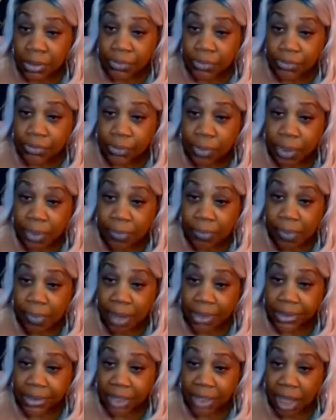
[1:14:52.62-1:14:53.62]
Sweetie
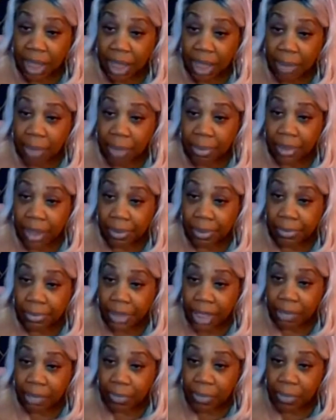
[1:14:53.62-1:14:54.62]
Pie Sammy,
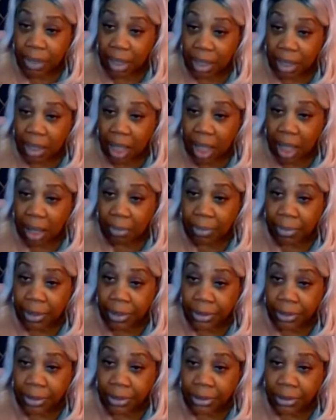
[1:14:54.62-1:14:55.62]
leave me a comment
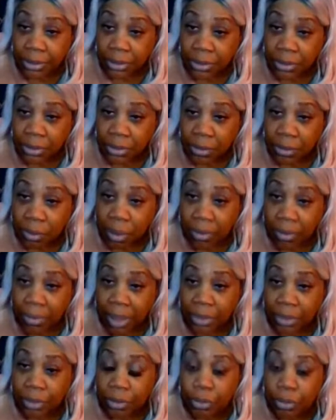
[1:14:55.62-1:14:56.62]
on my
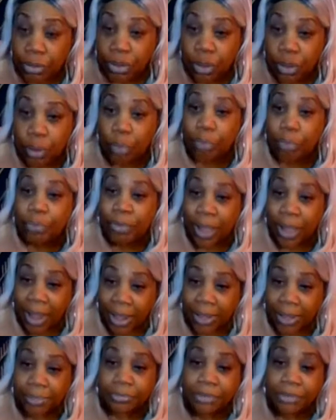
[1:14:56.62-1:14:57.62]
YouTube. Right.
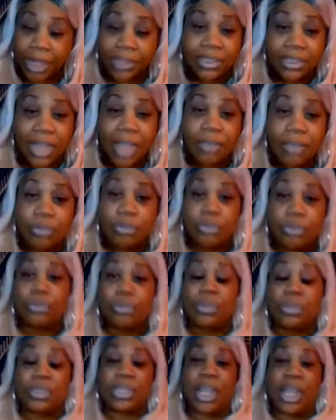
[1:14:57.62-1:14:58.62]
That's how you do it,
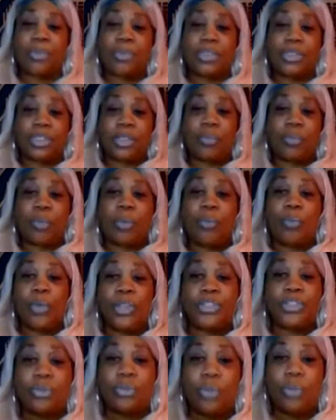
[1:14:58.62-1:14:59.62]
Sammy. See what we
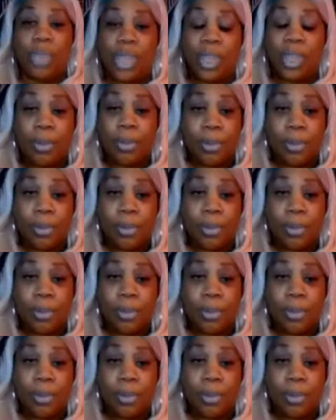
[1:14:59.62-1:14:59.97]
do here?